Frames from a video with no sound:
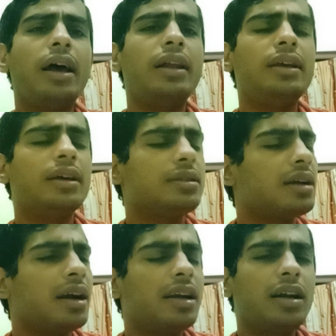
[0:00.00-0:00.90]
and he
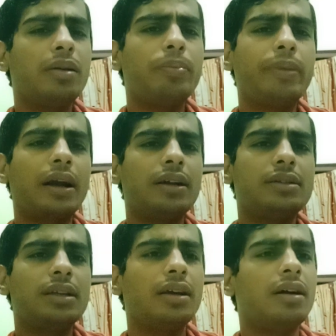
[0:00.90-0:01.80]
started
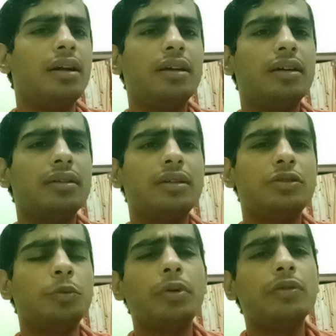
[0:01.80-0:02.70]
practicing under the
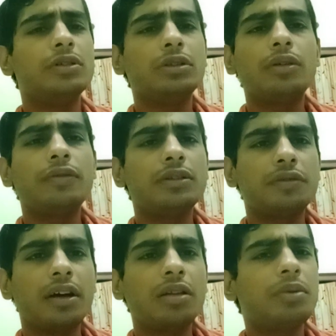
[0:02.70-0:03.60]
supervision of his
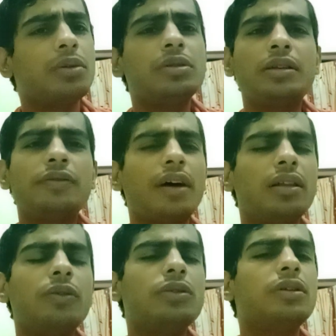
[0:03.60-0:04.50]
father, because his
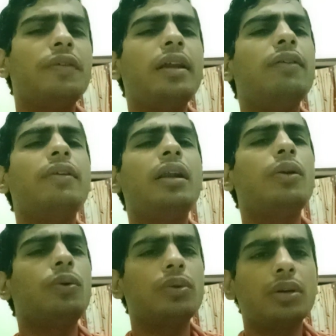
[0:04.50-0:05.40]
father was a very well
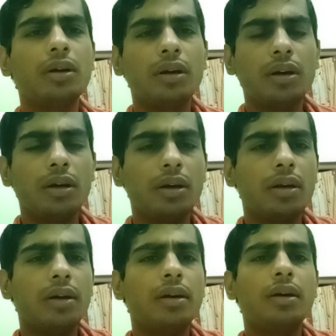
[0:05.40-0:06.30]
known
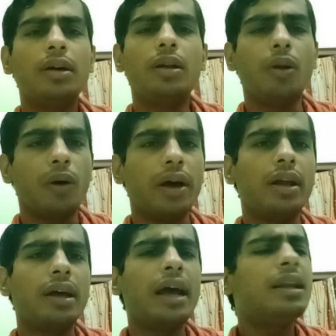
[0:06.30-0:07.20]

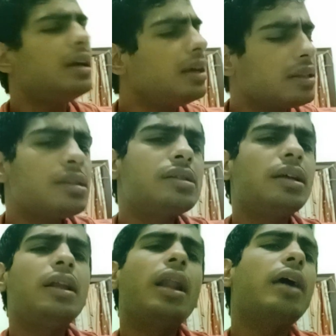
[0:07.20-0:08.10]
lawyer and he is
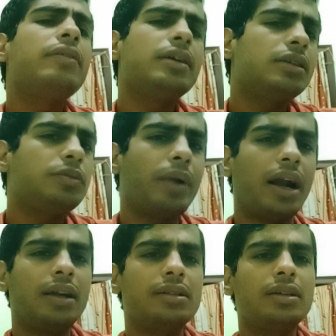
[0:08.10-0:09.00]
still alive, he is
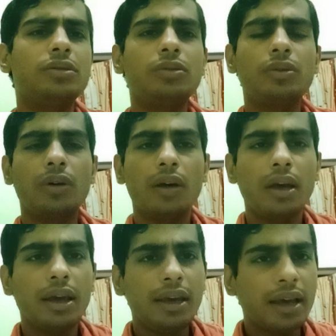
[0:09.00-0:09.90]
practicing. So
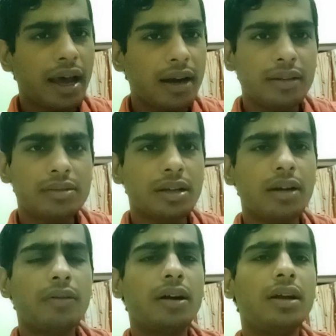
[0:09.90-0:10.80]
he had this
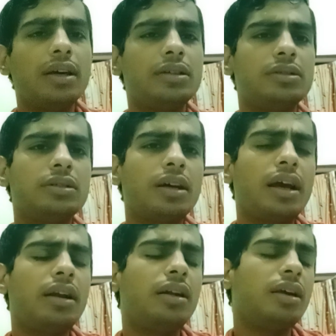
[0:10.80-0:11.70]
advantage
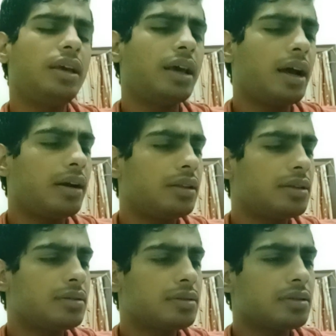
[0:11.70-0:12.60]
and he had
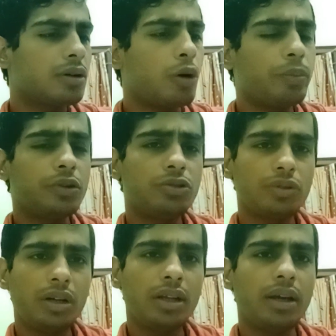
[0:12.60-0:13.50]
this
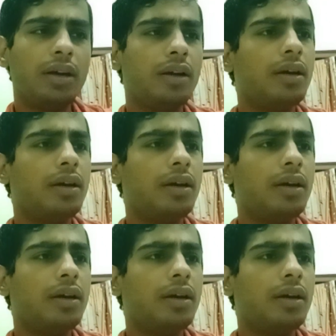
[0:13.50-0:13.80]
opportunity,